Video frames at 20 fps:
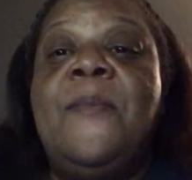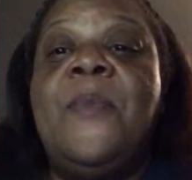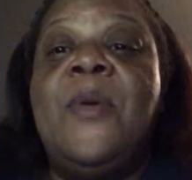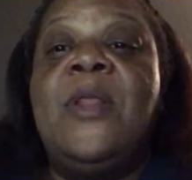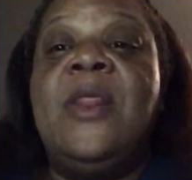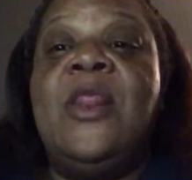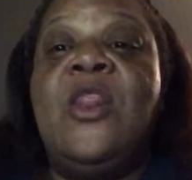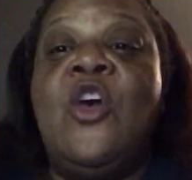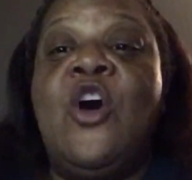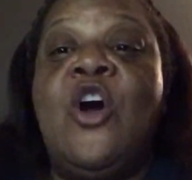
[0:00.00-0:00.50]

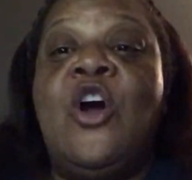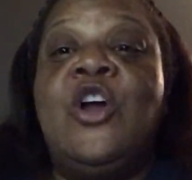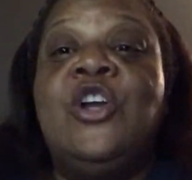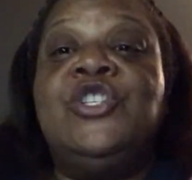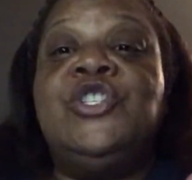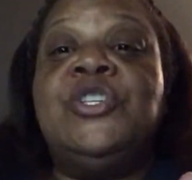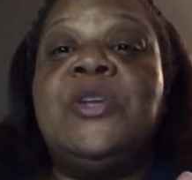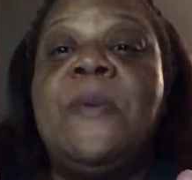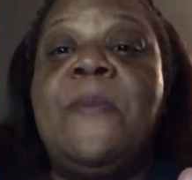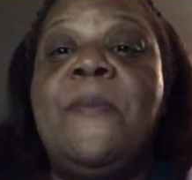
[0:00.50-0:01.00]
a
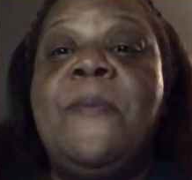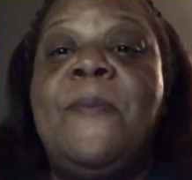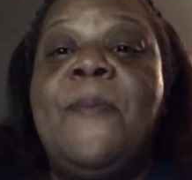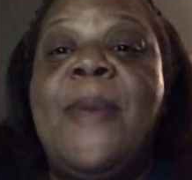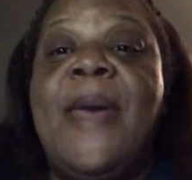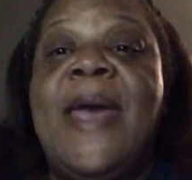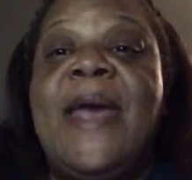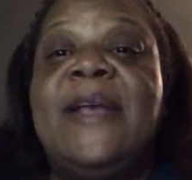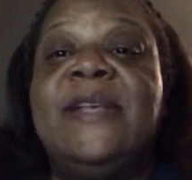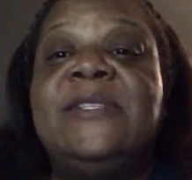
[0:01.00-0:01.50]
large
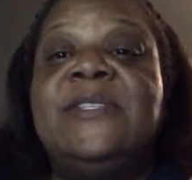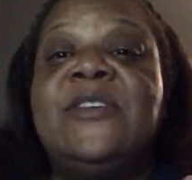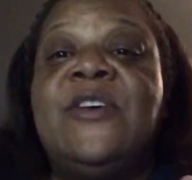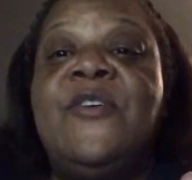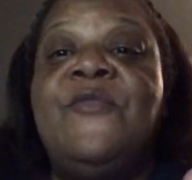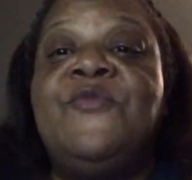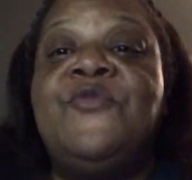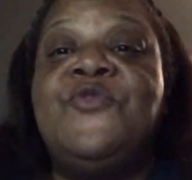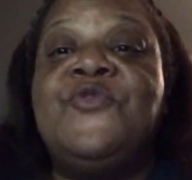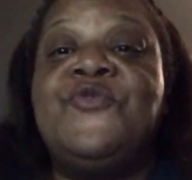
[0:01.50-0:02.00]
mass
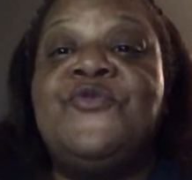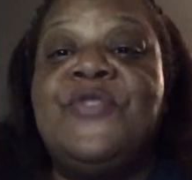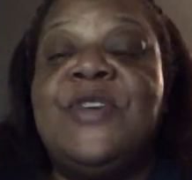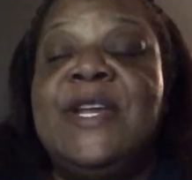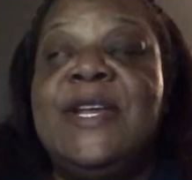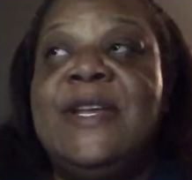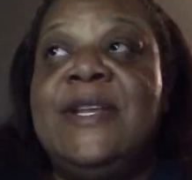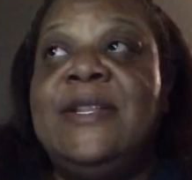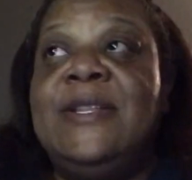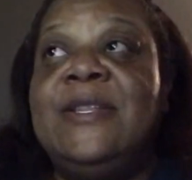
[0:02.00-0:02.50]
of
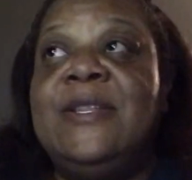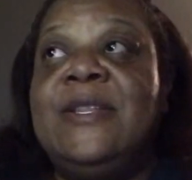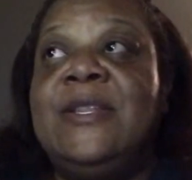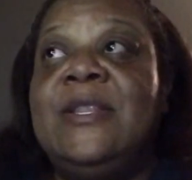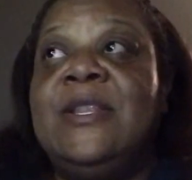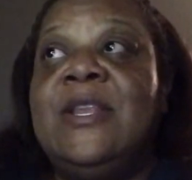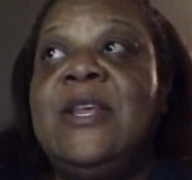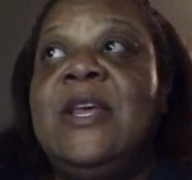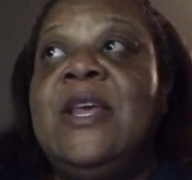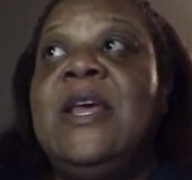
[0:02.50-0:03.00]
green
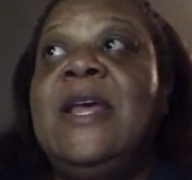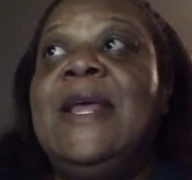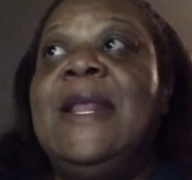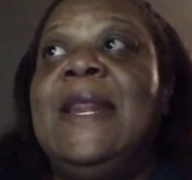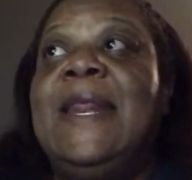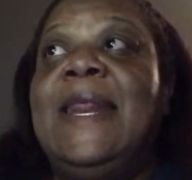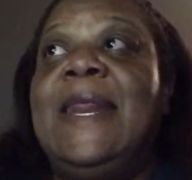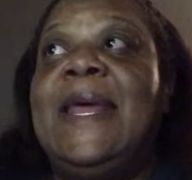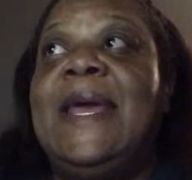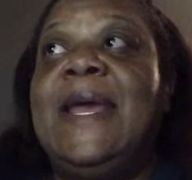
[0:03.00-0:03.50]

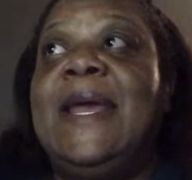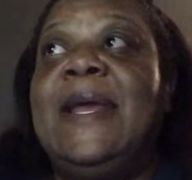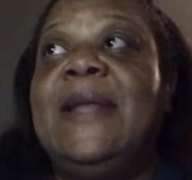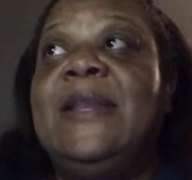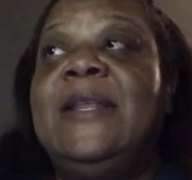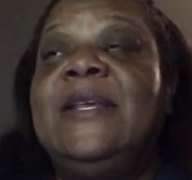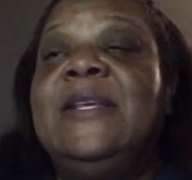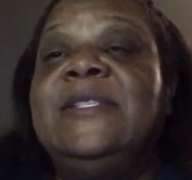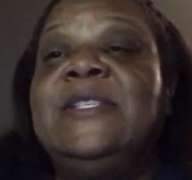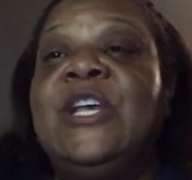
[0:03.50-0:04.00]

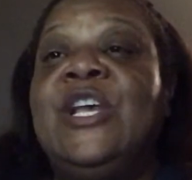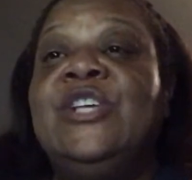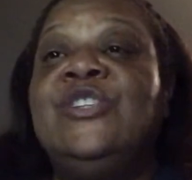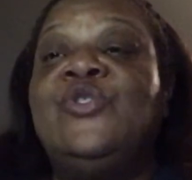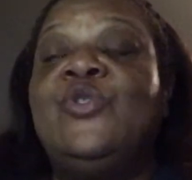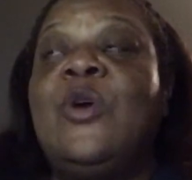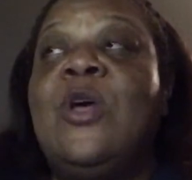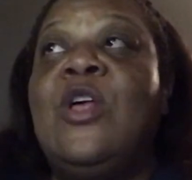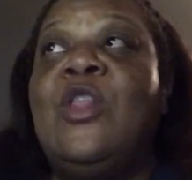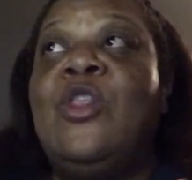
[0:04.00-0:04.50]
land. He said he
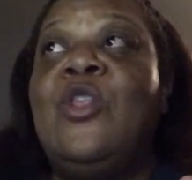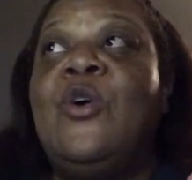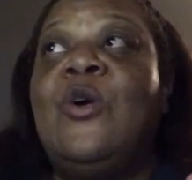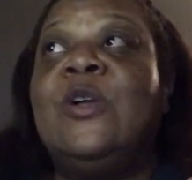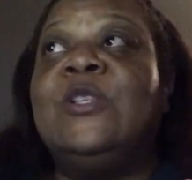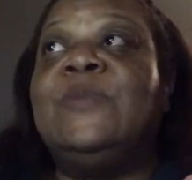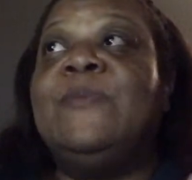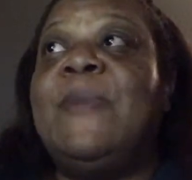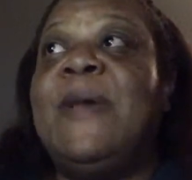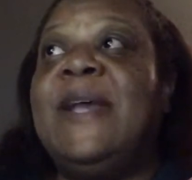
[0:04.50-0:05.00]
saw a
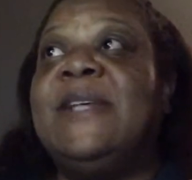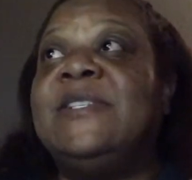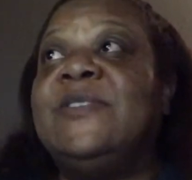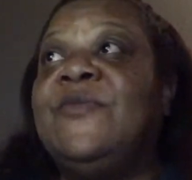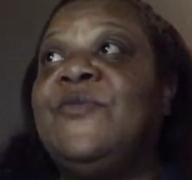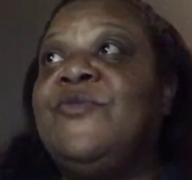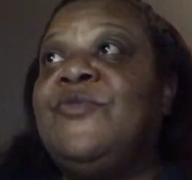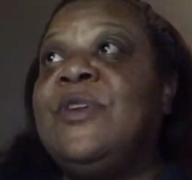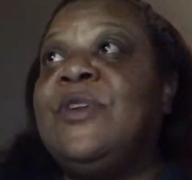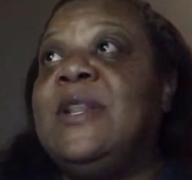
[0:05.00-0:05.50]
large mass
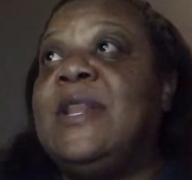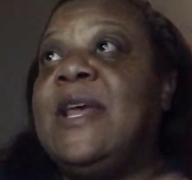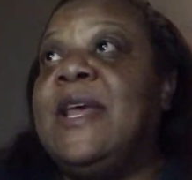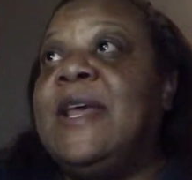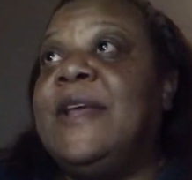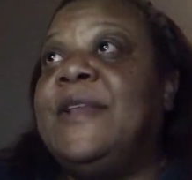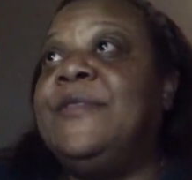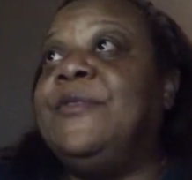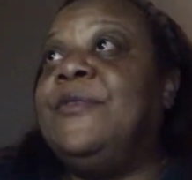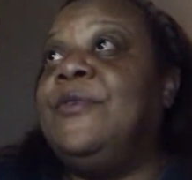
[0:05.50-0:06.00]
of green land.
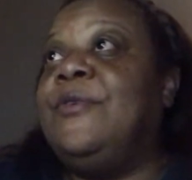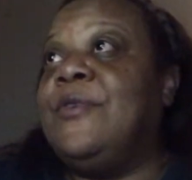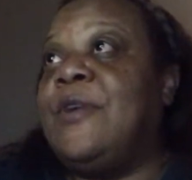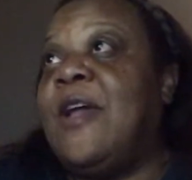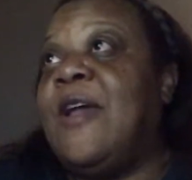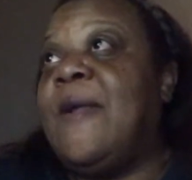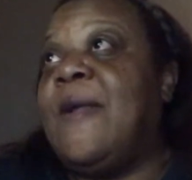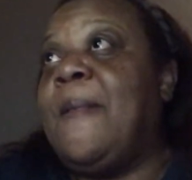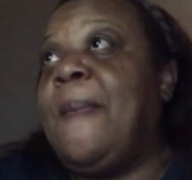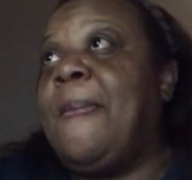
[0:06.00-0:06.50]

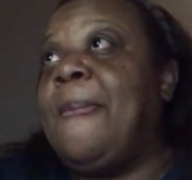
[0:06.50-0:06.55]
Okay.